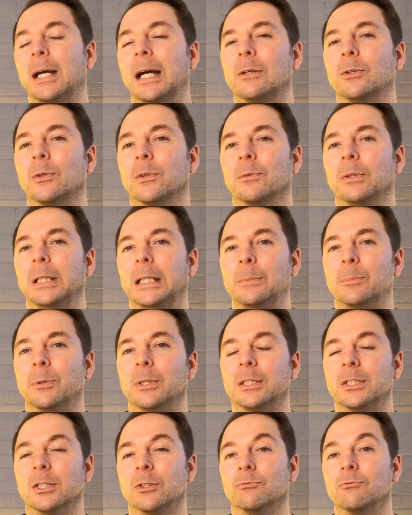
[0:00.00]
how your 3D
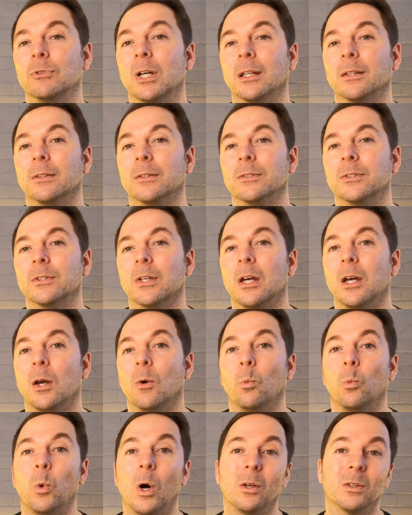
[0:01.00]
printer runs
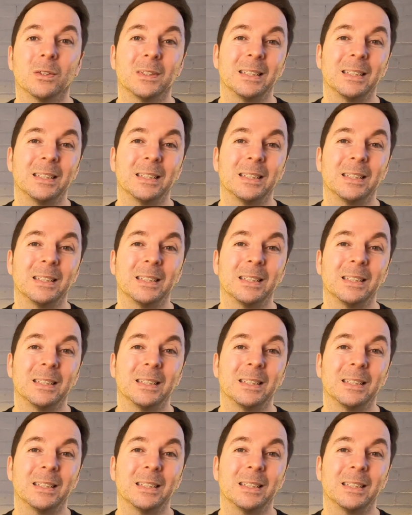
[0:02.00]
while